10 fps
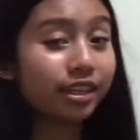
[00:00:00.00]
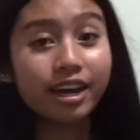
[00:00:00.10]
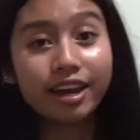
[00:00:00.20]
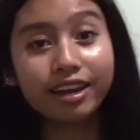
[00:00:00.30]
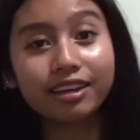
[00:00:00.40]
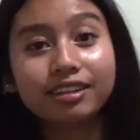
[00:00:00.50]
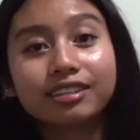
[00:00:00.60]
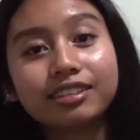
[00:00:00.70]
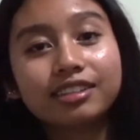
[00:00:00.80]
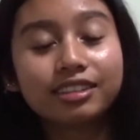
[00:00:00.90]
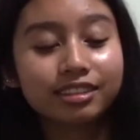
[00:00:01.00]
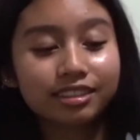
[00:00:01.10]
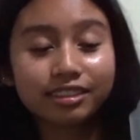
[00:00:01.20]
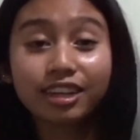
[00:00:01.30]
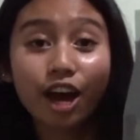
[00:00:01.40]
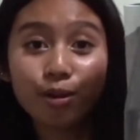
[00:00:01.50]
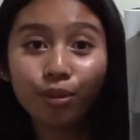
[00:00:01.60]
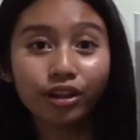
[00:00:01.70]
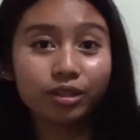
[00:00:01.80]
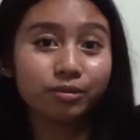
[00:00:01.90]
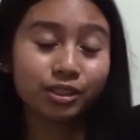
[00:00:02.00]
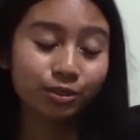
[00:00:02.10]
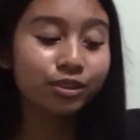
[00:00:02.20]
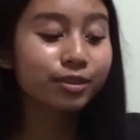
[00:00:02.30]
today I bought them school